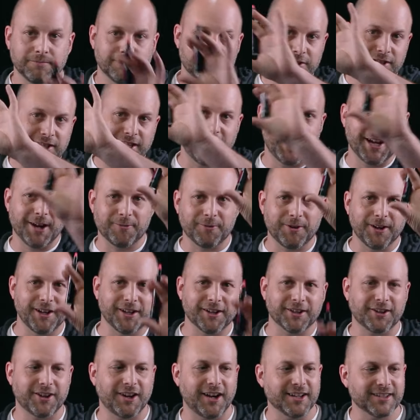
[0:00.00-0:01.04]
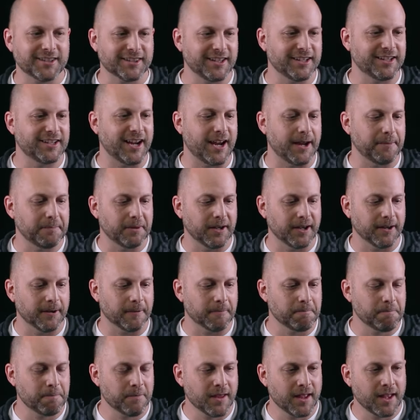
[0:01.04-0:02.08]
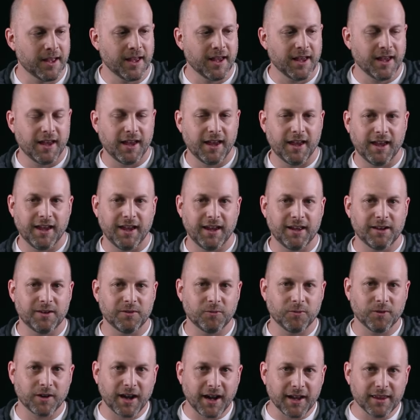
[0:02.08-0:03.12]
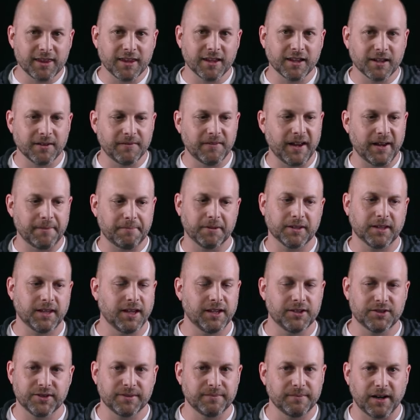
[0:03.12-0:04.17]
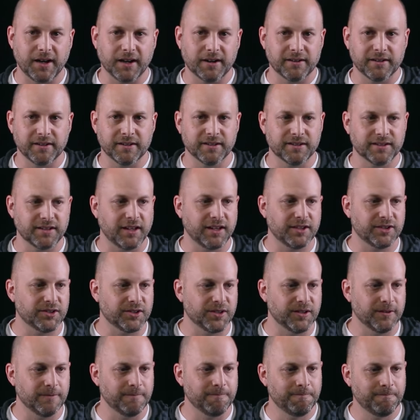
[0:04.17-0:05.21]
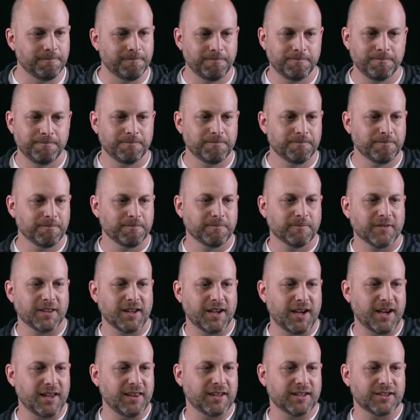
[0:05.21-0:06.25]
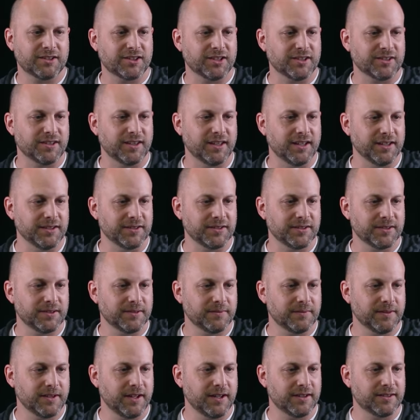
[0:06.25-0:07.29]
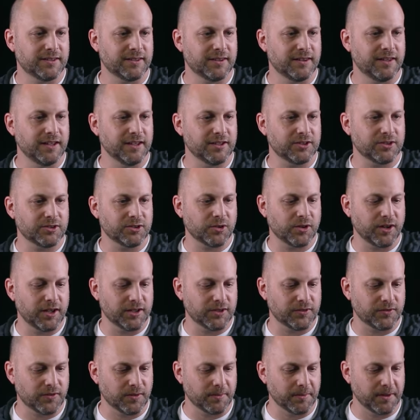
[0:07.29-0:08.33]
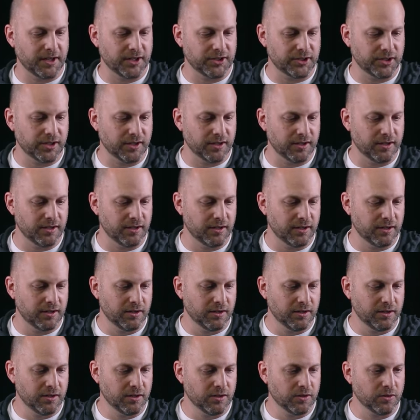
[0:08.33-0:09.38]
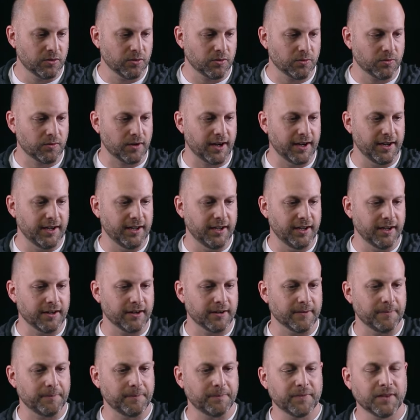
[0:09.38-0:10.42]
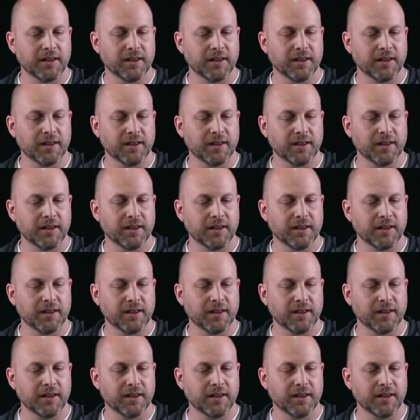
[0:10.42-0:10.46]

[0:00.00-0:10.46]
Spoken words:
See that written across the top here. And when I think of application modernization, I think it's just this. It's this transformation right here.